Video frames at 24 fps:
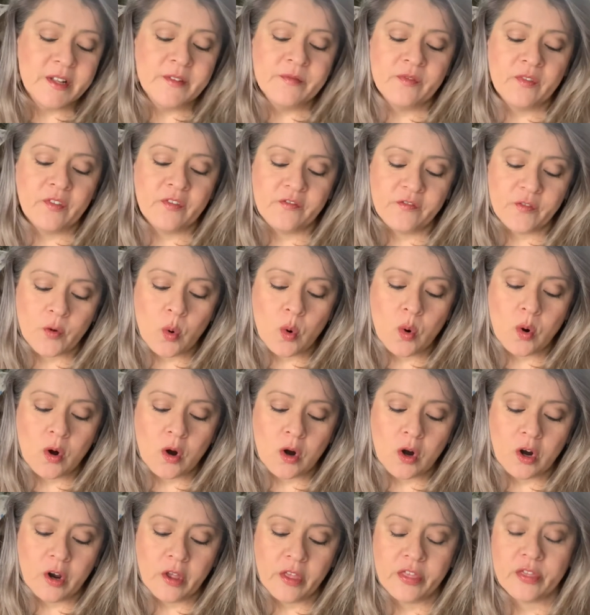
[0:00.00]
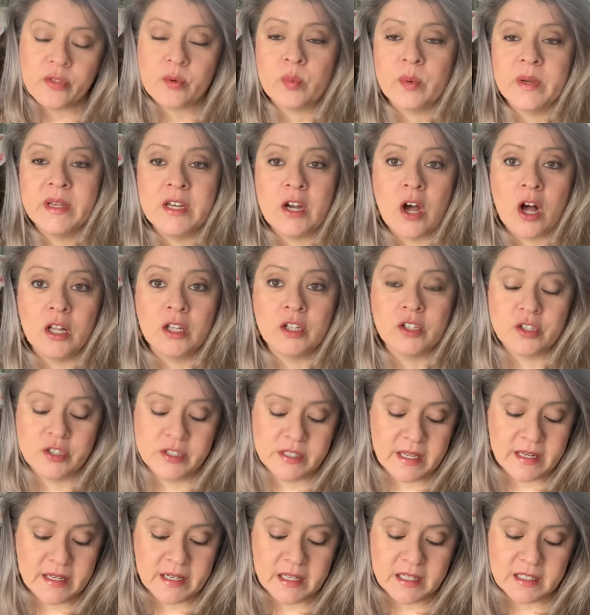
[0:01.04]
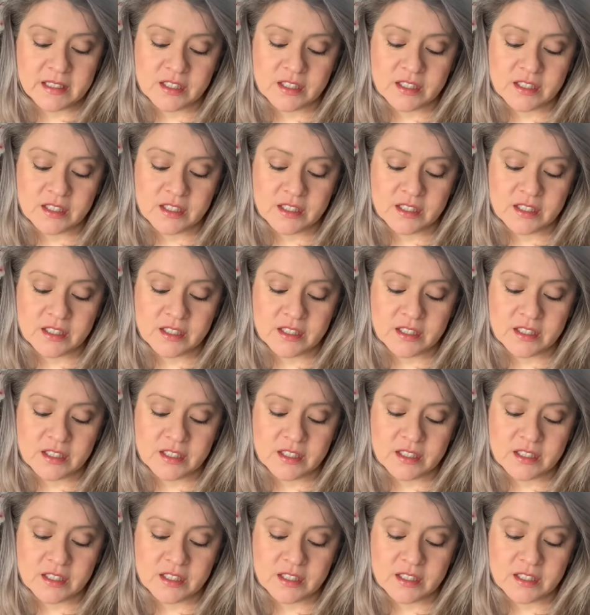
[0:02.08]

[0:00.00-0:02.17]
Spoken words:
for $3 and it